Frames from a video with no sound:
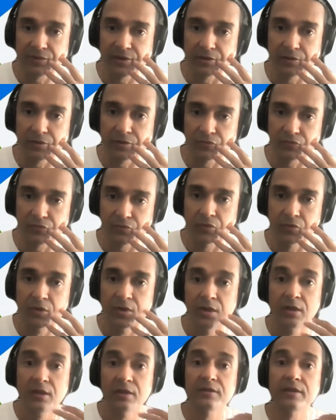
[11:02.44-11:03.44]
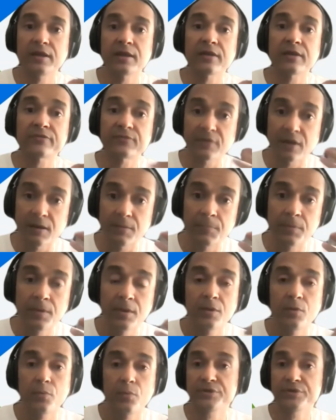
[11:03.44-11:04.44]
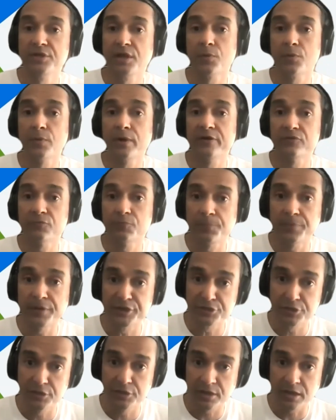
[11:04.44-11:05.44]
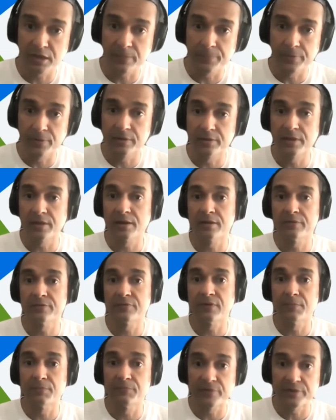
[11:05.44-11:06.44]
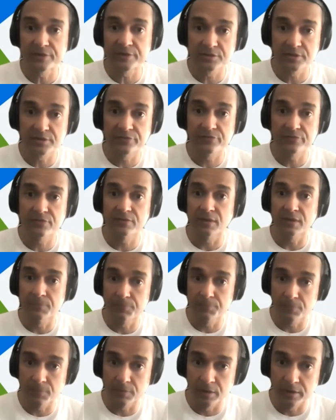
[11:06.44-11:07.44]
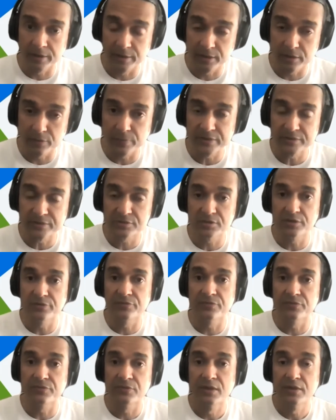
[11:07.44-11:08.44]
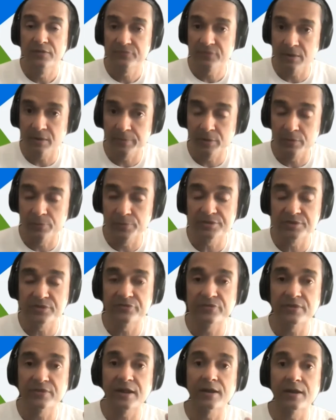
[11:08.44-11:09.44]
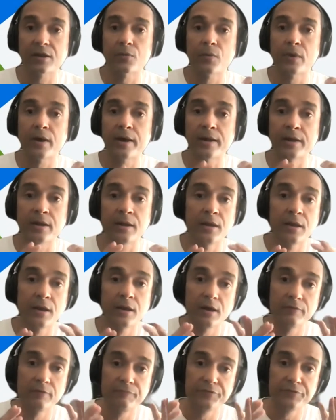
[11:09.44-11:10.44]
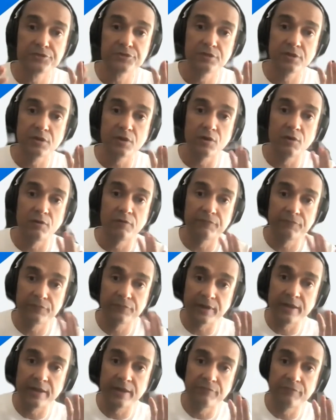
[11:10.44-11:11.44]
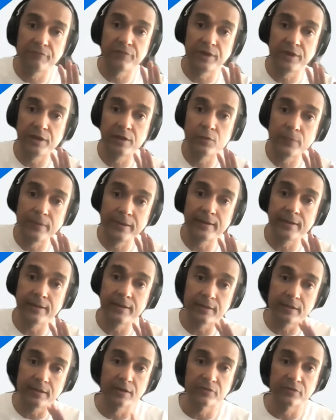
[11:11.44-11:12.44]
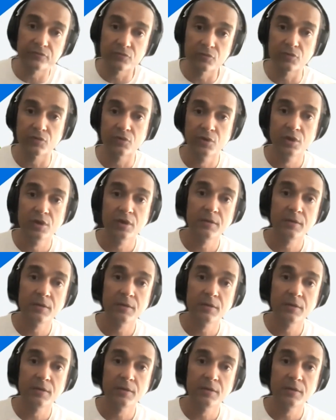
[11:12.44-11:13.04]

seen you know so there are some which requires patient capital there are some ventures some uh, interventions some innovations that require a vision of 10 15 20 years so